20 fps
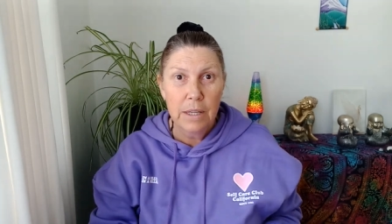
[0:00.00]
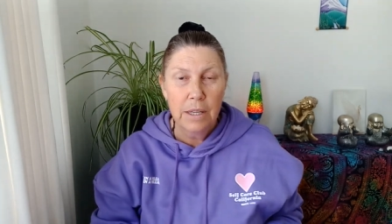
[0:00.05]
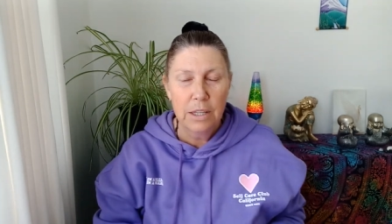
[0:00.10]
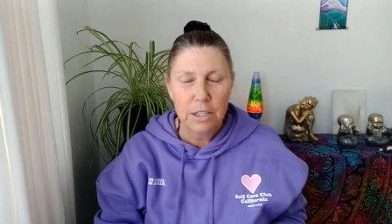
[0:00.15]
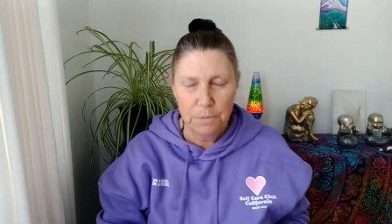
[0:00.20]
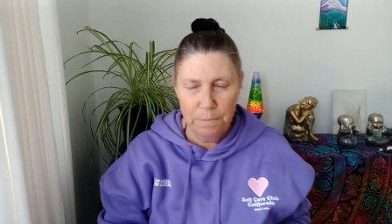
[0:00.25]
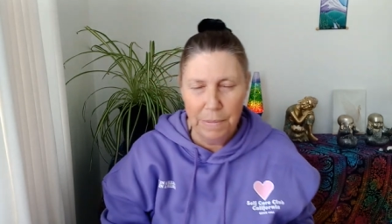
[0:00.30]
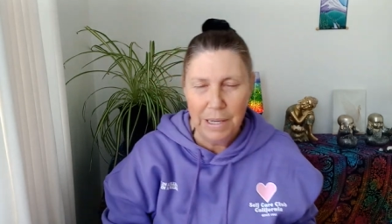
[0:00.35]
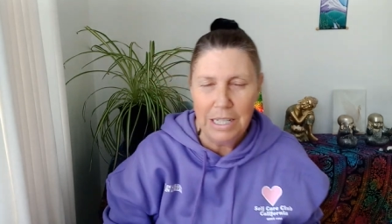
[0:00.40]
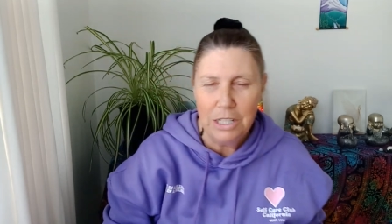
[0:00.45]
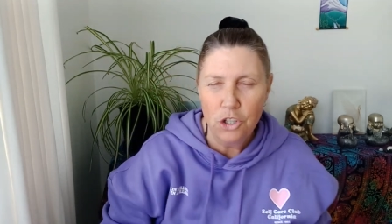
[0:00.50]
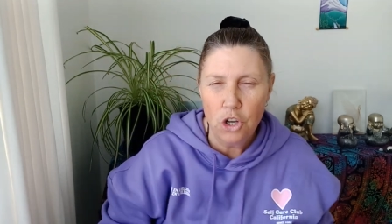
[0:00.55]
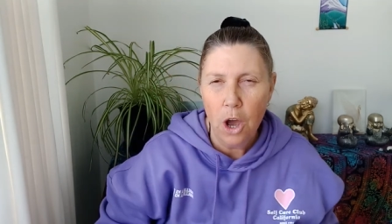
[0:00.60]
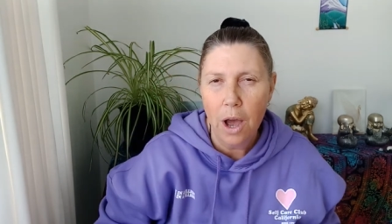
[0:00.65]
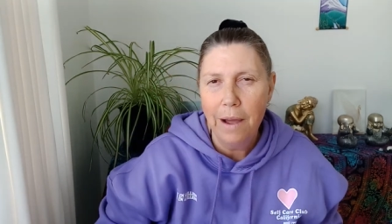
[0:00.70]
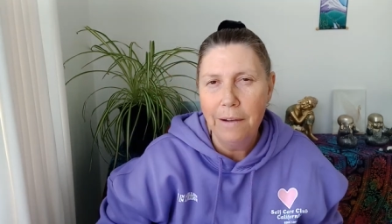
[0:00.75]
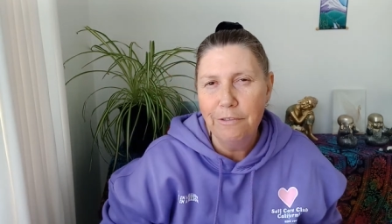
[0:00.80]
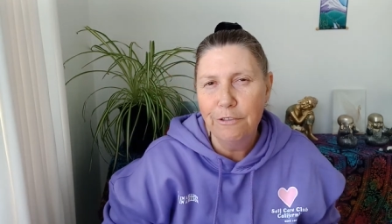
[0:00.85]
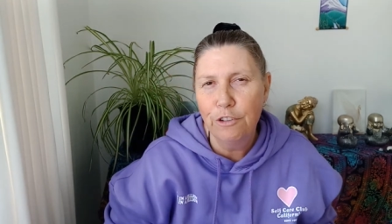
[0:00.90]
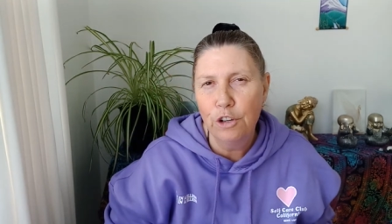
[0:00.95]
It's been
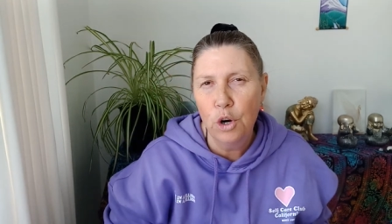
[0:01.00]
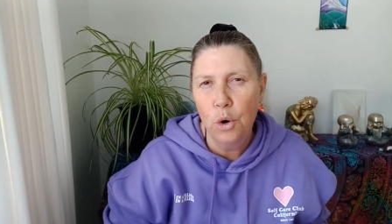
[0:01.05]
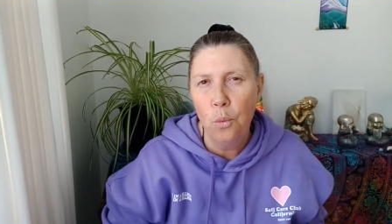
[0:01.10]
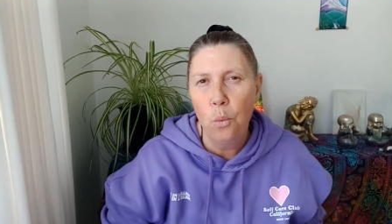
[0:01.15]
time for a